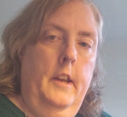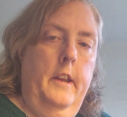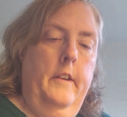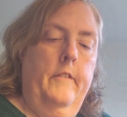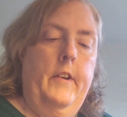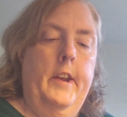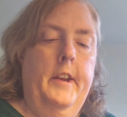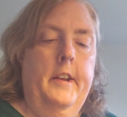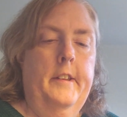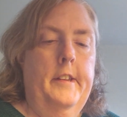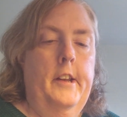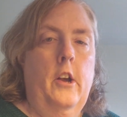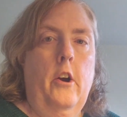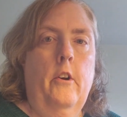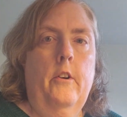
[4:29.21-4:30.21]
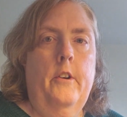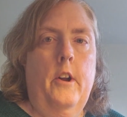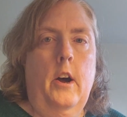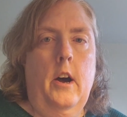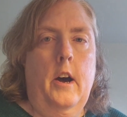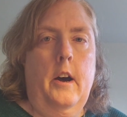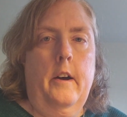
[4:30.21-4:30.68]
If I can get the
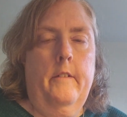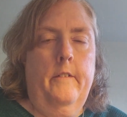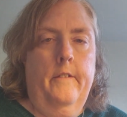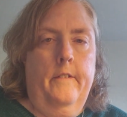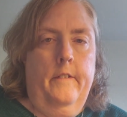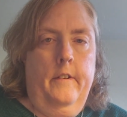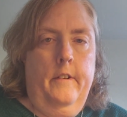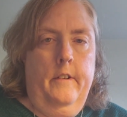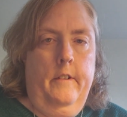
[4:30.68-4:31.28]
card off